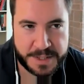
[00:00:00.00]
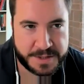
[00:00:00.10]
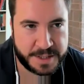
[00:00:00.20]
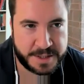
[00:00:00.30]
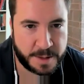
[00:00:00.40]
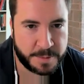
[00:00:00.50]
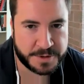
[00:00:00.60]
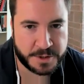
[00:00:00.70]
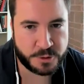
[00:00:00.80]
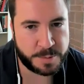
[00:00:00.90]
basically
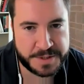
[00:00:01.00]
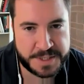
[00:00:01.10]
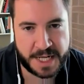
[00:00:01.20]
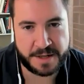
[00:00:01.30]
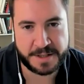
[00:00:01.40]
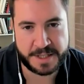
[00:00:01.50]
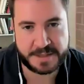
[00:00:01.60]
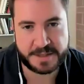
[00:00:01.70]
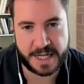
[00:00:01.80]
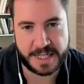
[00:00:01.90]
doubles and triples down on
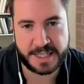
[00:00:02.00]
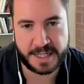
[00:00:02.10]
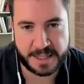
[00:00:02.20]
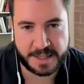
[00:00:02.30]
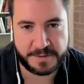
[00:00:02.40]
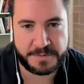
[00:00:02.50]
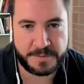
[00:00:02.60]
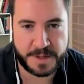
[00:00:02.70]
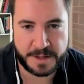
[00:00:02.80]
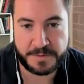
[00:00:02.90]
this idea that the
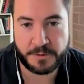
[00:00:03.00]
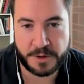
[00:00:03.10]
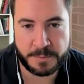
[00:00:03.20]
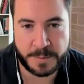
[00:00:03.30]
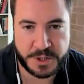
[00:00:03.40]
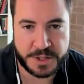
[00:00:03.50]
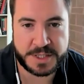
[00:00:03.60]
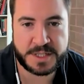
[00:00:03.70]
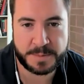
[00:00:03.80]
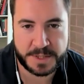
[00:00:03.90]
the federal government
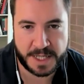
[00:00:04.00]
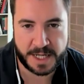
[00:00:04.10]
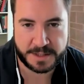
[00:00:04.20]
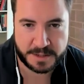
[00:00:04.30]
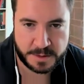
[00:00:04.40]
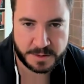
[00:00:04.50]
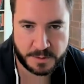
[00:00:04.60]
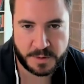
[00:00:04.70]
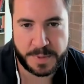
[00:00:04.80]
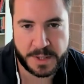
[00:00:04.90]
should subsidize, should
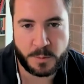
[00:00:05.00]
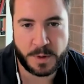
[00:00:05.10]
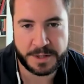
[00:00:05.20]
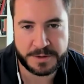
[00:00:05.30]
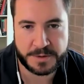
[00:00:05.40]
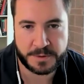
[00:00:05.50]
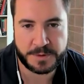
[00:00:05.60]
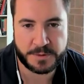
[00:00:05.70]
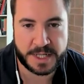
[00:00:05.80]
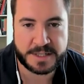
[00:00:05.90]
sort of pick winners
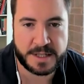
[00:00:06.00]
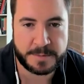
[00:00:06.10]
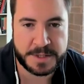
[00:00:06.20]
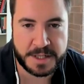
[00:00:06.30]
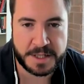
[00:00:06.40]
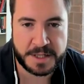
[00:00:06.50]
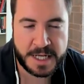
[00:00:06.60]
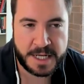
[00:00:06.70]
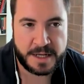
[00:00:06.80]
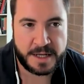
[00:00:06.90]
through direct
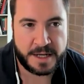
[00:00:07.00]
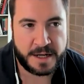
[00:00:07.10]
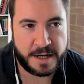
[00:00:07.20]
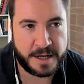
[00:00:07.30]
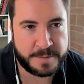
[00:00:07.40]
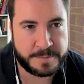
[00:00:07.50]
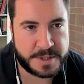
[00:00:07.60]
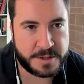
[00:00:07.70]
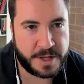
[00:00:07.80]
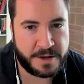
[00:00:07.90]
subsidy.
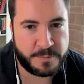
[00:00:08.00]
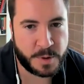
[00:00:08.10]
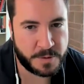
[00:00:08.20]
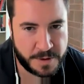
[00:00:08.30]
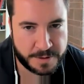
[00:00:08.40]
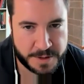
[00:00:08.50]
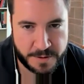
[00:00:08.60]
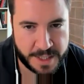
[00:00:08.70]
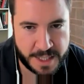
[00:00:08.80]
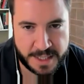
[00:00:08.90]
Um, so you have both of those
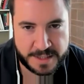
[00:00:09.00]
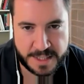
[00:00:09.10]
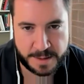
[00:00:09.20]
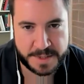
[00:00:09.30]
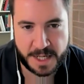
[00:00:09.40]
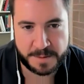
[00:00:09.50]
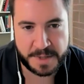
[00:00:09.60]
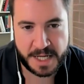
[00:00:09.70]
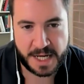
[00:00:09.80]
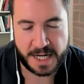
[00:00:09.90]
going on at the same
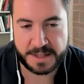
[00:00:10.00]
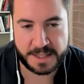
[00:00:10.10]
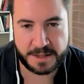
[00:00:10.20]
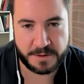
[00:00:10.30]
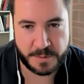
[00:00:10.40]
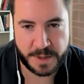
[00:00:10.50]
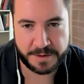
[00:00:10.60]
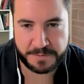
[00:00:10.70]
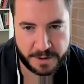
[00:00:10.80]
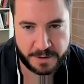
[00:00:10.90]
time. I think the only
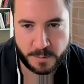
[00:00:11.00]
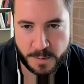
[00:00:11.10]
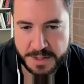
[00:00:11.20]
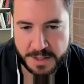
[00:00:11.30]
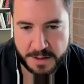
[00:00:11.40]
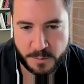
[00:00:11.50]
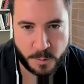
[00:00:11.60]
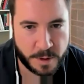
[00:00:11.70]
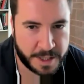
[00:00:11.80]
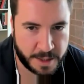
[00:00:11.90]
way to figure out what's going to
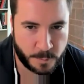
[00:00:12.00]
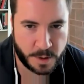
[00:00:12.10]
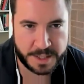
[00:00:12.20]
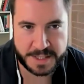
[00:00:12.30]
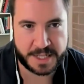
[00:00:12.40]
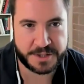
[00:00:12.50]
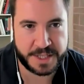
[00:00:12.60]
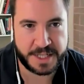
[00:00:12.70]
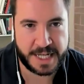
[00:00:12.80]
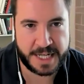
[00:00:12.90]
work and what is
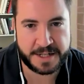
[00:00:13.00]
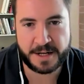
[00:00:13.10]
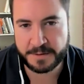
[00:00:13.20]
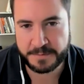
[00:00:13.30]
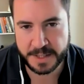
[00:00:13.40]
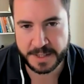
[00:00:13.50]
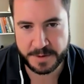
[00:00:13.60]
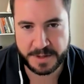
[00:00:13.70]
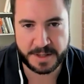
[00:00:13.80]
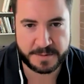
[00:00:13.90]
actually in
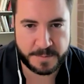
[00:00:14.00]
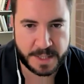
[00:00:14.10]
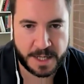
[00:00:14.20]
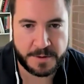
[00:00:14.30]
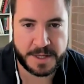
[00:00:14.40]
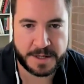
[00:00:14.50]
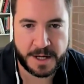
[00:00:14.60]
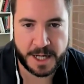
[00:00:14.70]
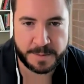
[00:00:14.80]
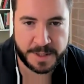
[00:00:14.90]
conflict with a healthy
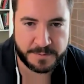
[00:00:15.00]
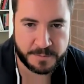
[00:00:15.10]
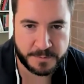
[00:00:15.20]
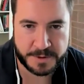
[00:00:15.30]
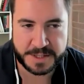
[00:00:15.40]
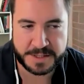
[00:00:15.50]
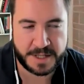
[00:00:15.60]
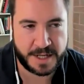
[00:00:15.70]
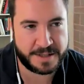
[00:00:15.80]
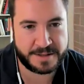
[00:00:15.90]
economy
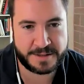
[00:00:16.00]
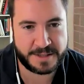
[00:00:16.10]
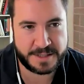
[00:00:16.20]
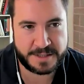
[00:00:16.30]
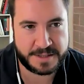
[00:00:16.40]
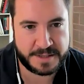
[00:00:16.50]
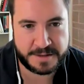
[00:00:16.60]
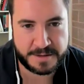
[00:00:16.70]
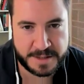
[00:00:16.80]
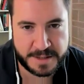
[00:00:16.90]
versus not is
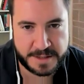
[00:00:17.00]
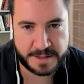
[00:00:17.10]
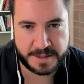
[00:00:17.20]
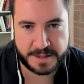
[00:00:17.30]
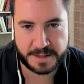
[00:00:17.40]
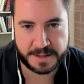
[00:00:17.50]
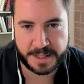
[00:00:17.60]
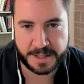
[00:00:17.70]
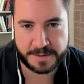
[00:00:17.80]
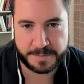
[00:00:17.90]
just to
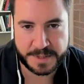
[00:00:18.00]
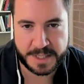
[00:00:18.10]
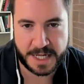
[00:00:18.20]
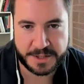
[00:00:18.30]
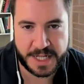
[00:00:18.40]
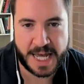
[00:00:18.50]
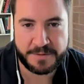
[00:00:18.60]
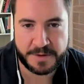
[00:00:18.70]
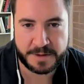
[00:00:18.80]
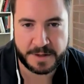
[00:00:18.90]
you know to actually
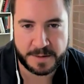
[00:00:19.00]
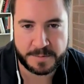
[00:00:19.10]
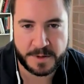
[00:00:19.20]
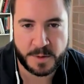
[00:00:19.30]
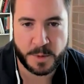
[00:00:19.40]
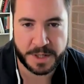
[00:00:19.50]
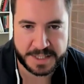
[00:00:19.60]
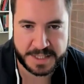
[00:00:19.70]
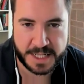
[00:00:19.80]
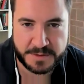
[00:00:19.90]
have a, a, a
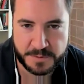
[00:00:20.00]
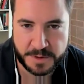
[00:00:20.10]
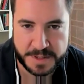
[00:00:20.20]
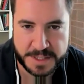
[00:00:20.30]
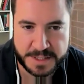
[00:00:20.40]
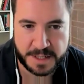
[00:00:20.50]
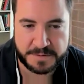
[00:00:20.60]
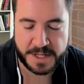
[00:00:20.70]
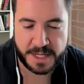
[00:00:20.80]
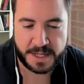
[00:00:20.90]
market test for all this
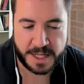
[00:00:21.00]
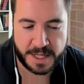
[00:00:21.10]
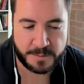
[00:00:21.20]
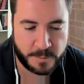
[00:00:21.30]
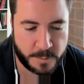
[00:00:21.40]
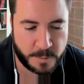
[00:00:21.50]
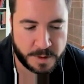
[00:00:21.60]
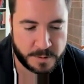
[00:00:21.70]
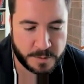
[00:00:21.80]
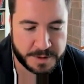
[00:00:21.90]
stuff. And
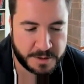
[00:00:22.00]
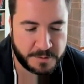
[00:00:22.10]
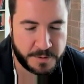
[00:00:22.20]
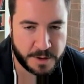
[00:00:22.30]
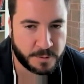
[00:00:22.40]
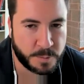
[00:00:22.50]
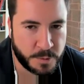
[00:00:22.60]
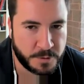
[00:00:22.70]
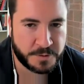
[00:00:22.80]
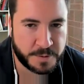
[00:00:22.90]
we're so far
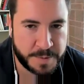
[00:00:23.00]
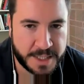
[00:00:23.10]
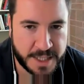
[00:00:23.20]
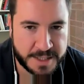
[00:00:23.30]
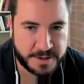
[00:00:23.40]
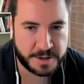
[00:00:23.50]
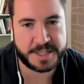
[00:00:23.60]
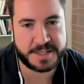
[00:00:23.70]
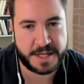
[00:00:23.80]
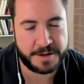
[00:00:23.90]
removed from that that it's
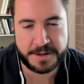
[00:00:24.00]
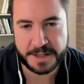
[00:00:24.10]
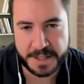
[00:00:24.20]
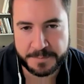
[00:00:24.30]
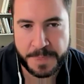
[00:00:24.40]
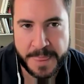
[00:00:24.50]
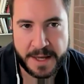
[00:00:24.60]
hard to tell. Like